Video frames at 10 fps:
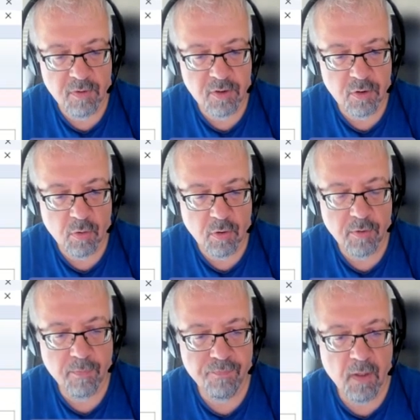will be stored.
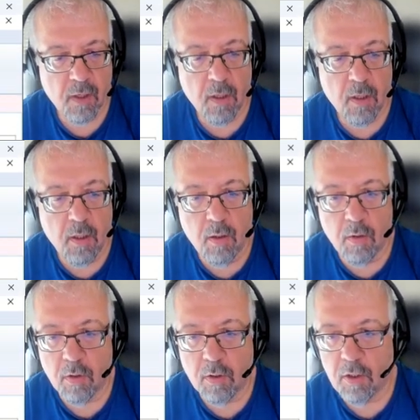
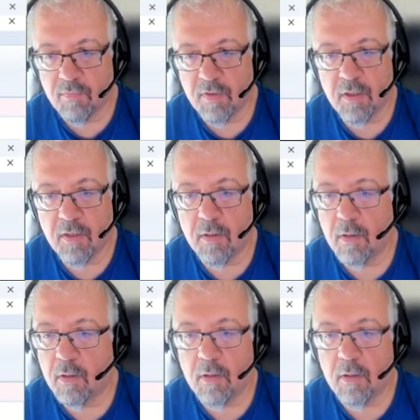Okay, we can